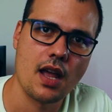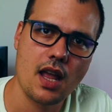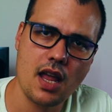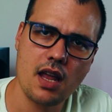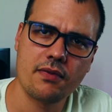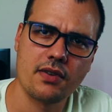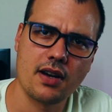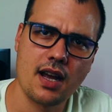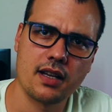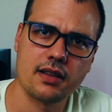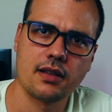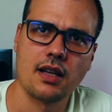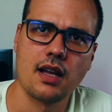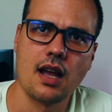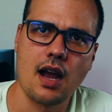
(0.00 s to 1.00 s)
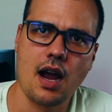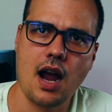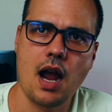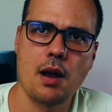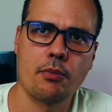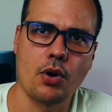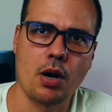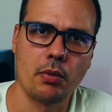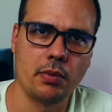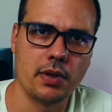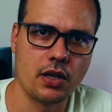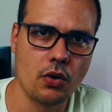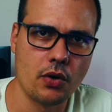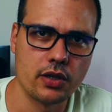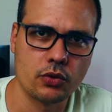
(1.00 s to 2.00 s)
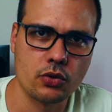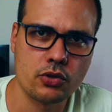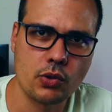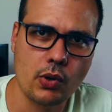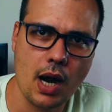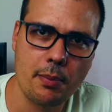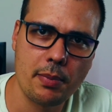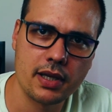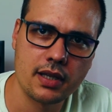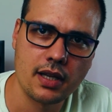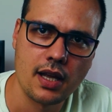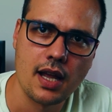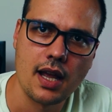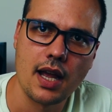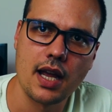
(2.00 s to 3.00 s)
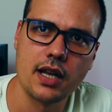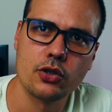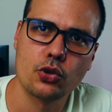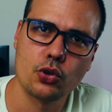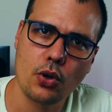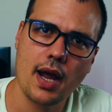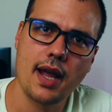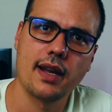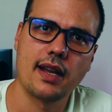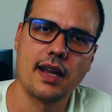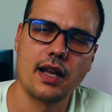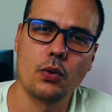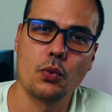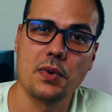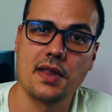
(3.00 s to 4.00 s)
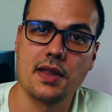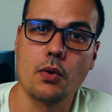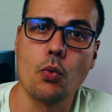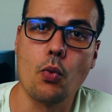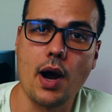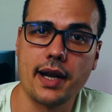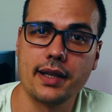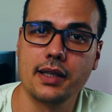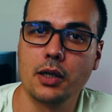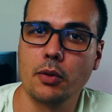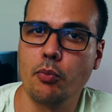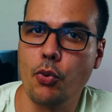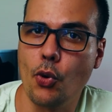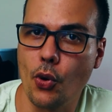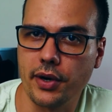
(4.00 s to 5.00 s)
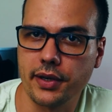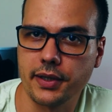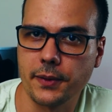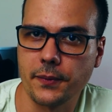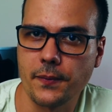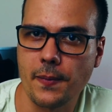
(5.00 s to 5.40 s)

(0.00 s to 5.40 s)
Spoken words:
If not, I'm probably going to scrap it and try again with a wider port.